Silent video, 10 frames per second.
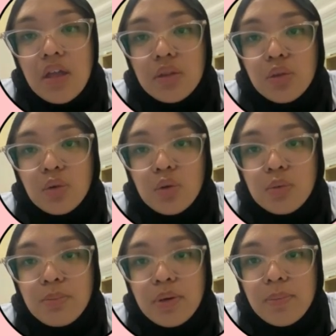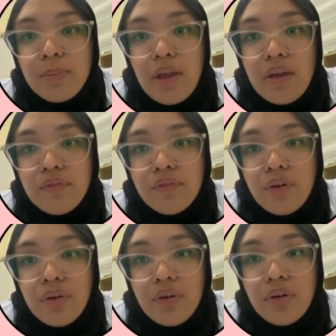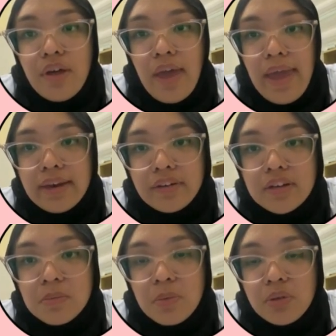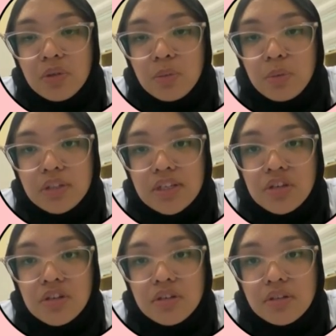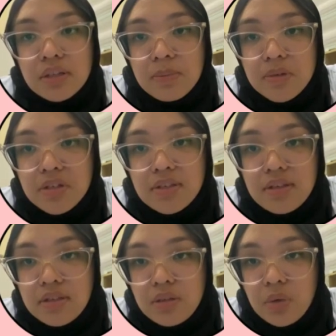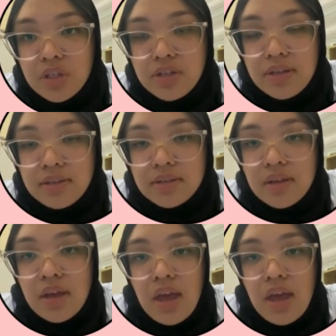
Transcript: to prepare for and respond to potential emergency situations,